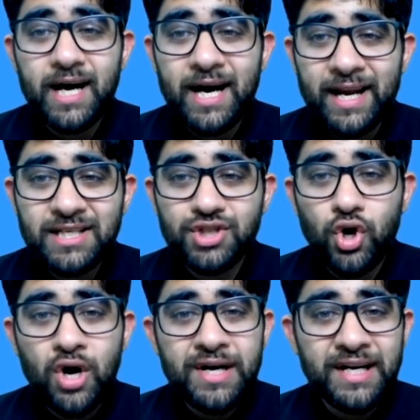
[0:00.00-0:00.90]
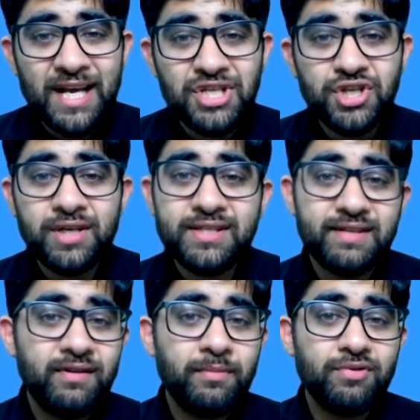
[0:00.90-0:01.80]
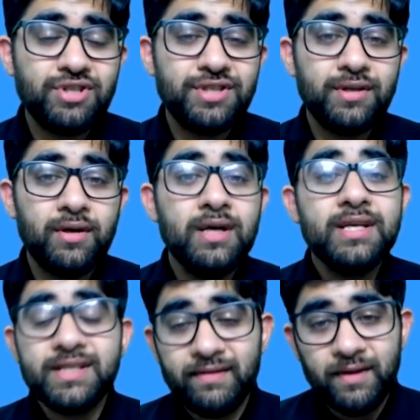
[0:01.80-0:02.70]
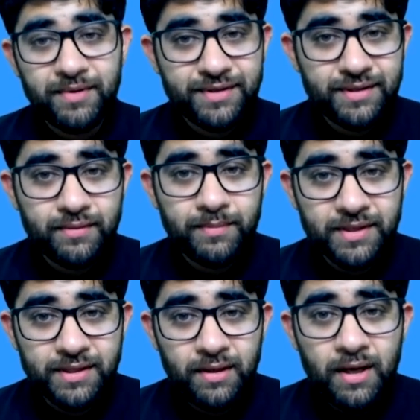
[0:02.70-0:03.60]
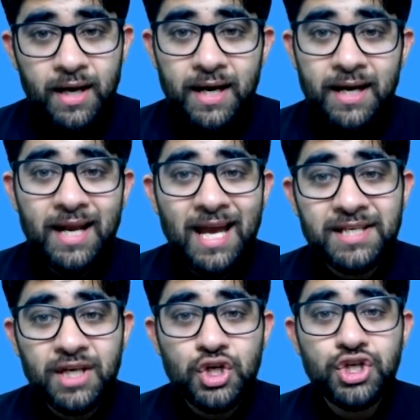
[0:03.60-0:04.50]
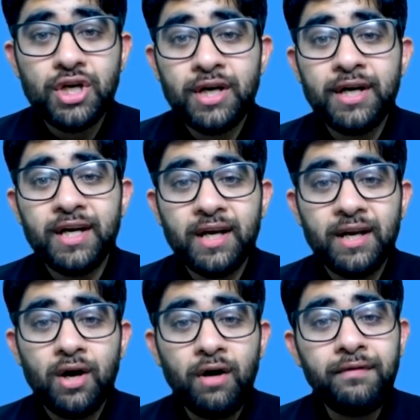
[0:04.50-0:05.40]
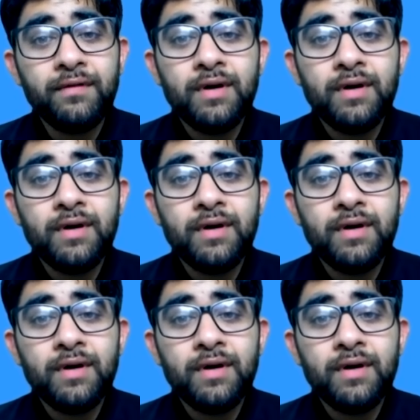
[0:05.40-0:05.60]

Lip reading: arrest or detention in civil prison in execution in a decree of